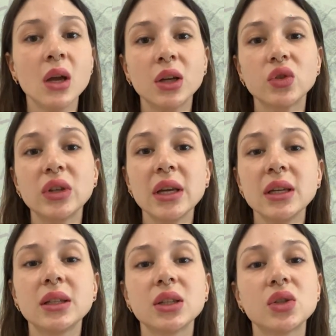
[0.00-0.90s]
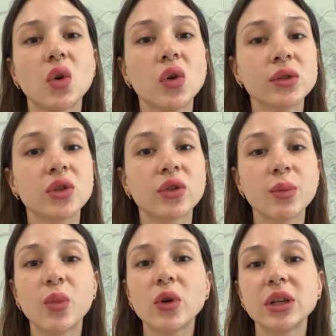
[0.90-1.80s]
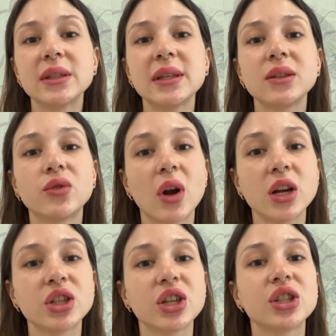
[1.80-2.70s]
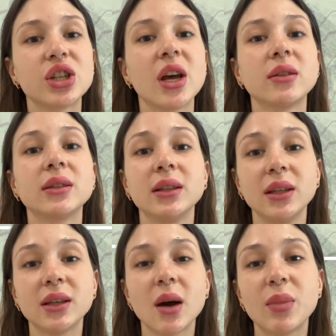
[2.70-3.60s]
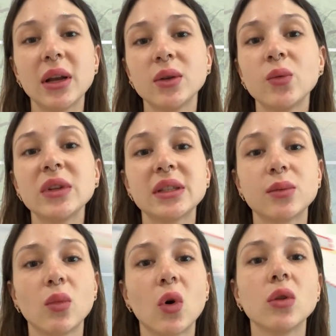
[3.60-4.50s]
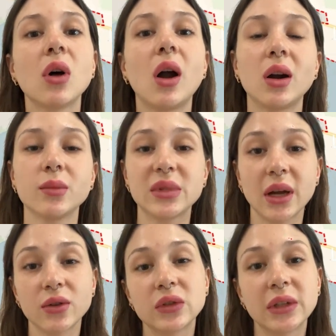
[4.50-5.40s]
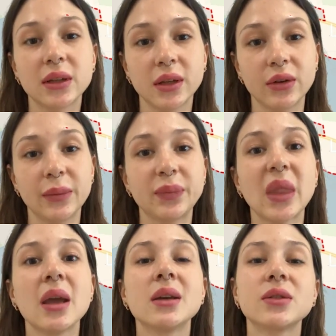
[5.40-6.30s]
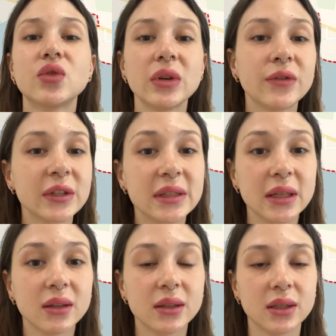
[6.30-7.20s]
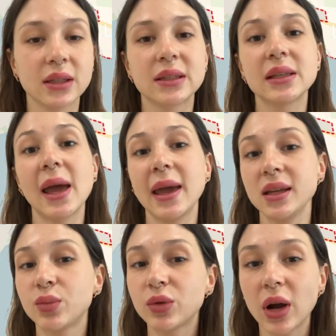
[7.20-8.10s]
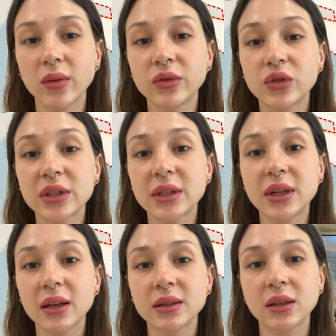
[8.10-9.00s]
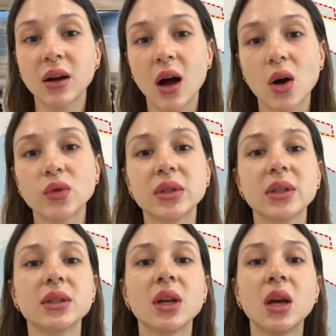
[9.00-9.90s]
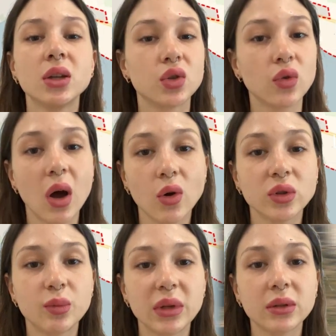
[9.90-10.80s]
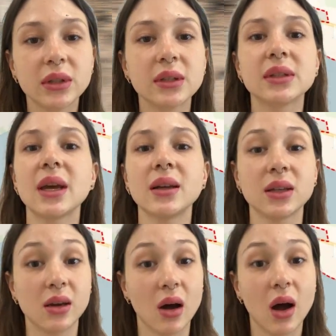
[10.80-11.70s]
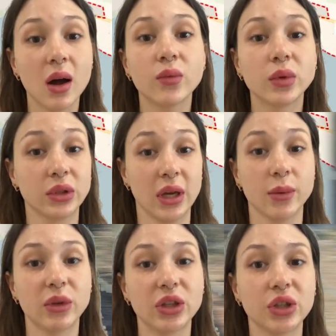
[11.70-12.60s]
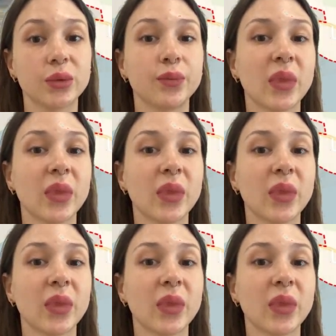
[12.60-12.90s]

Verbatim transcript: Today it is also reported that Russia shelled Nikopol with small arms artillery, three facilities, eight private residential houses, two outbuildings and a car were damaged.